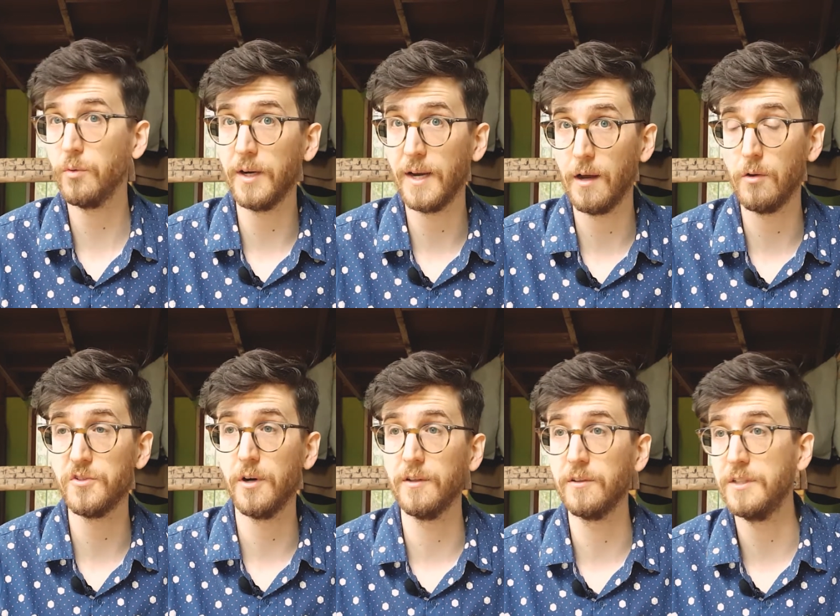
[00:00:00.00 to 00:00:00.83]
right now
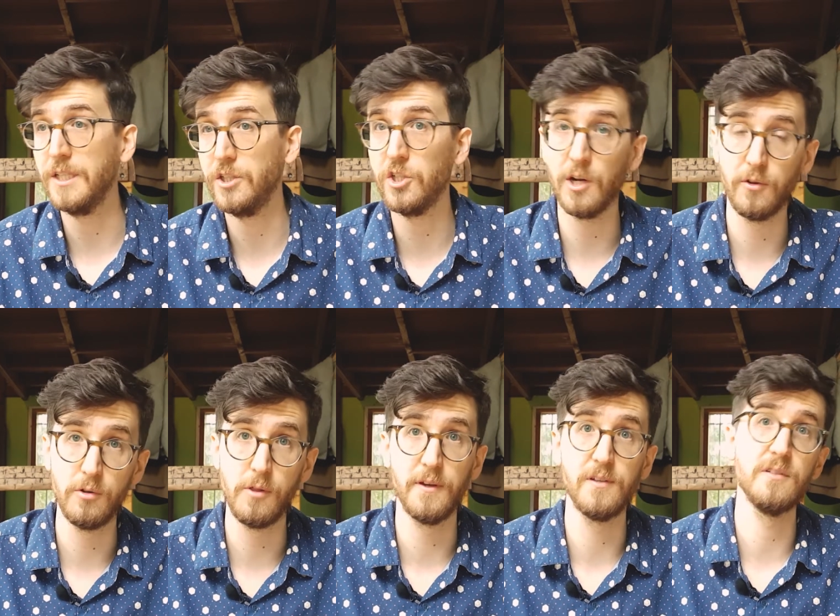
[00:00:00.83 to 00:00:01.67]
starting to teach each other
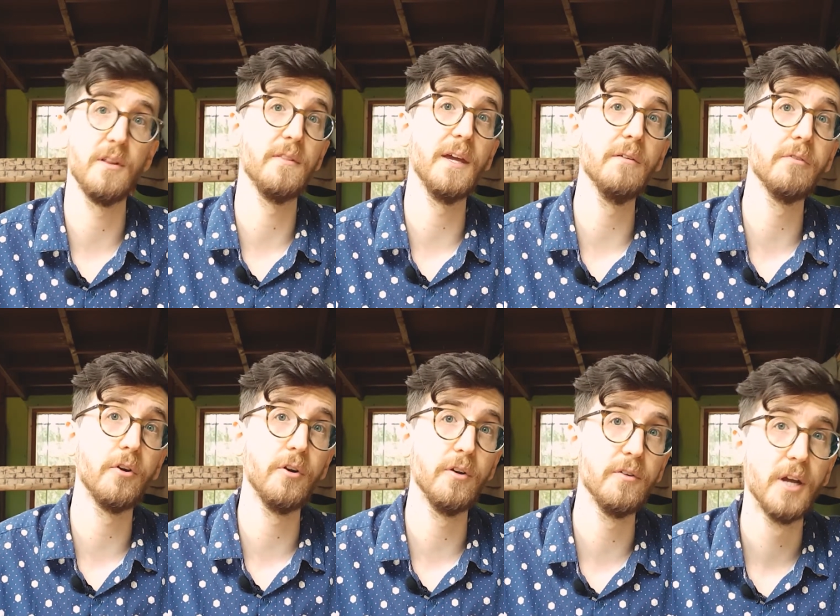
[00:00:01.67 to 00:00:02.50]
the things that they've
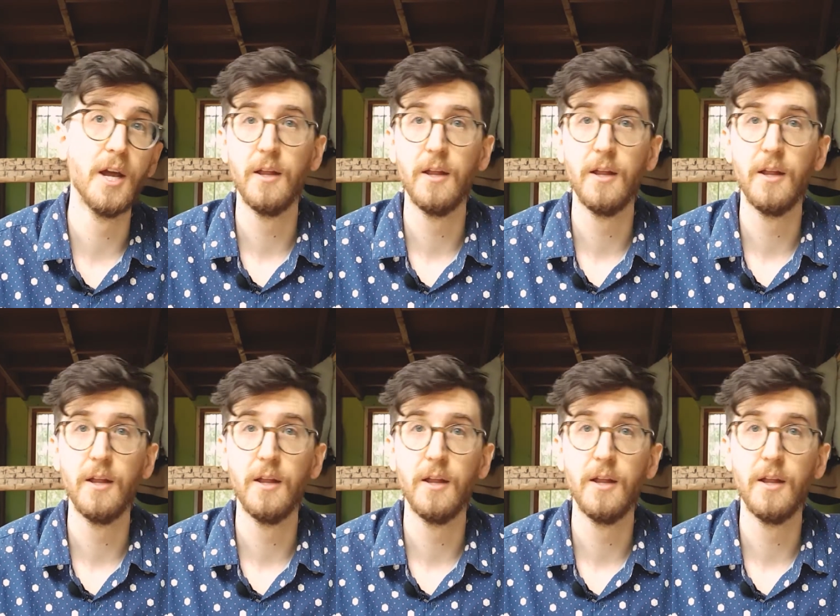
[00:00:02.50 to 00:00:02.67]
learned,